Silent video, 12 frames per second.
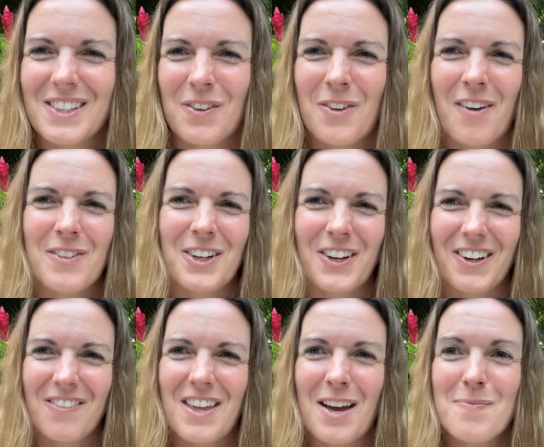if you haven't heard
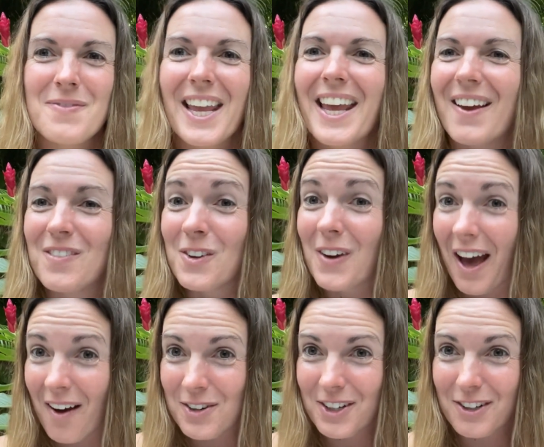of them. If you
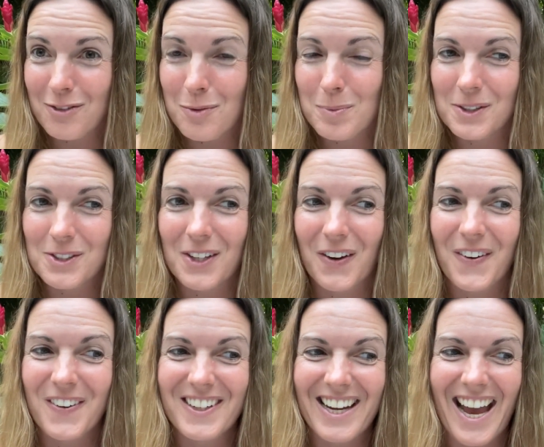have heard of a blue
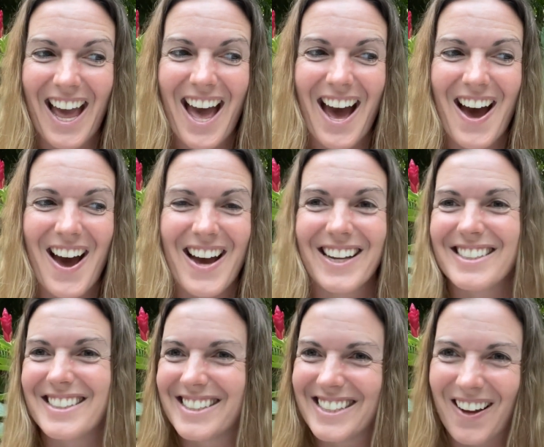zone,
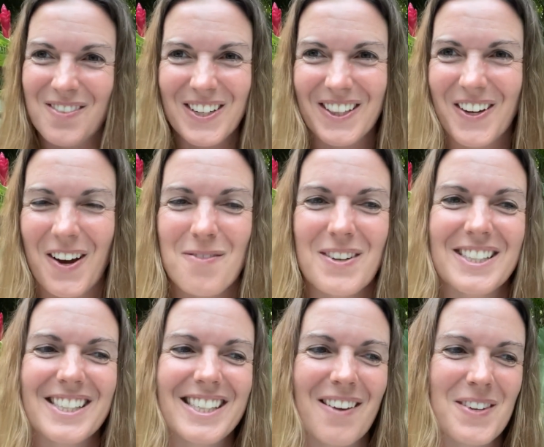tell me in the
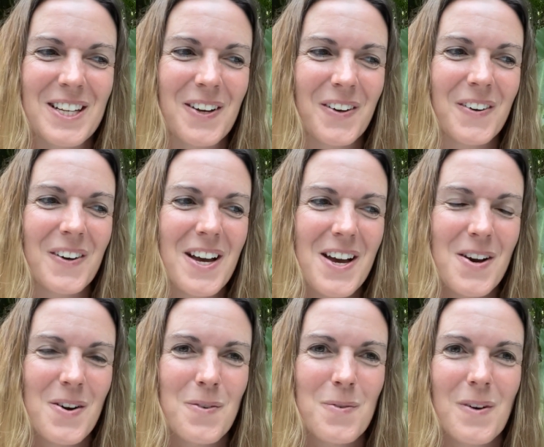comments. Let me know
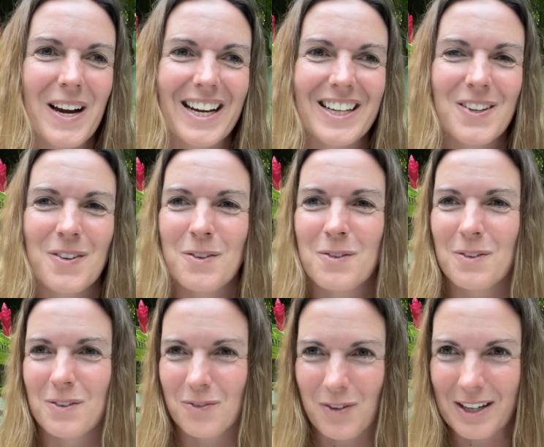what
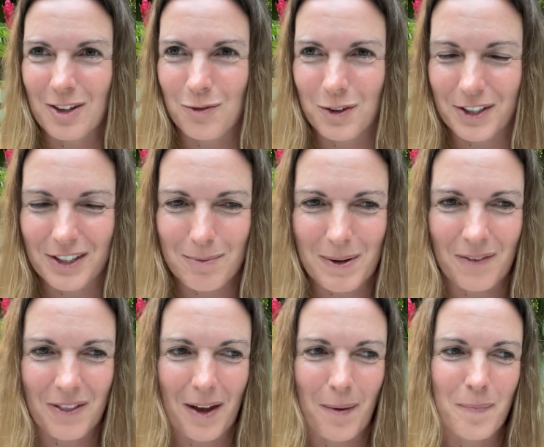you've learned
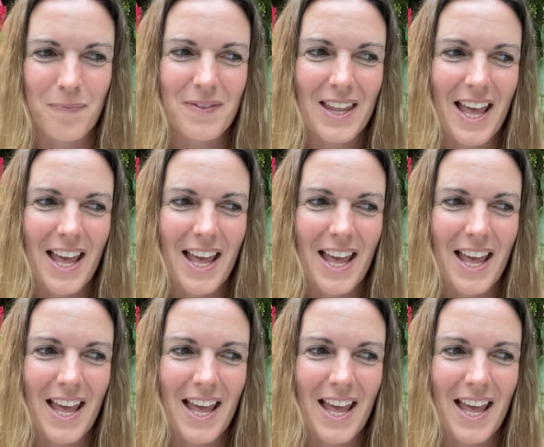about them.